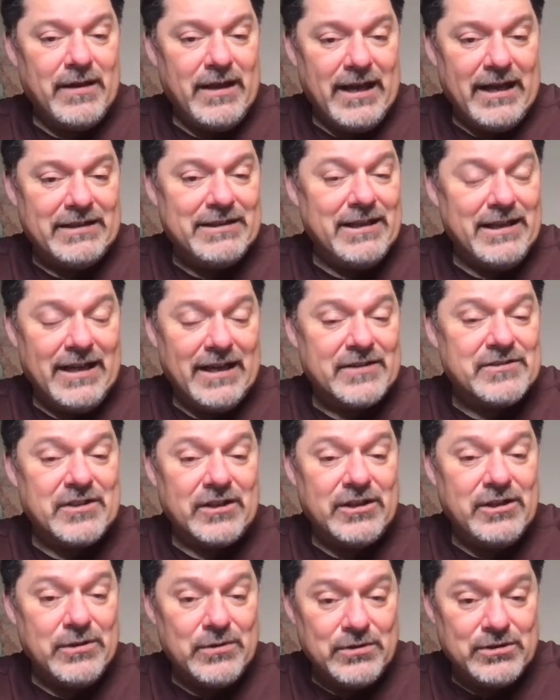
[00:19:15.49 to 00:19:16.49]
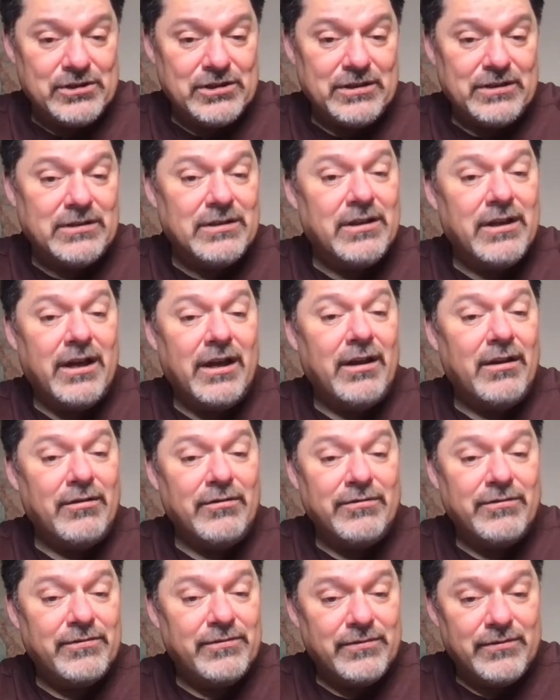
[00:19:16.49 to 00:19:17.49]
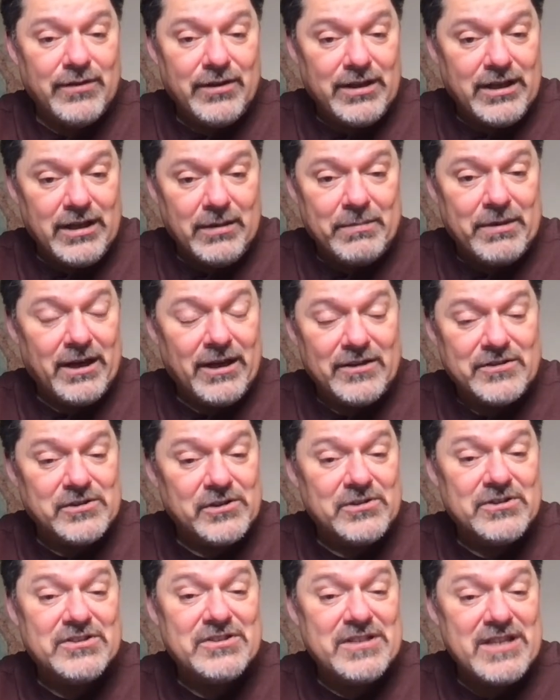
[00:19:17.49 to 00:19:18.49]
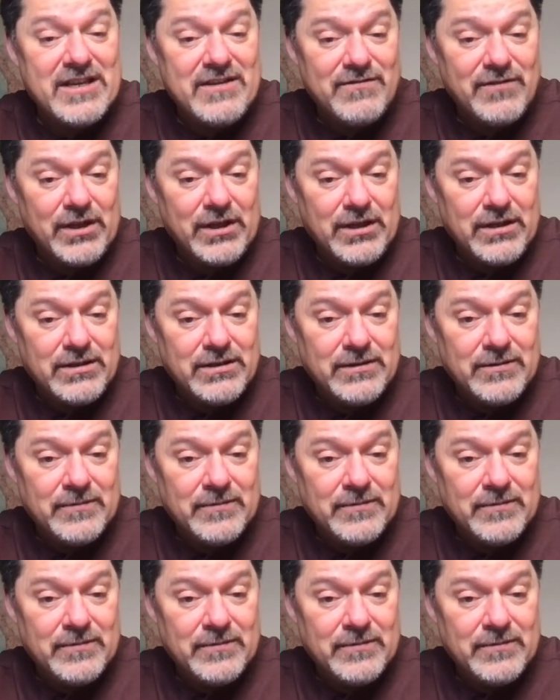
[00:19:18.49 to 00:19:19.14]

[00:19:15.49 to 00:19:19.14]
at the execution of the Apostle Stephen.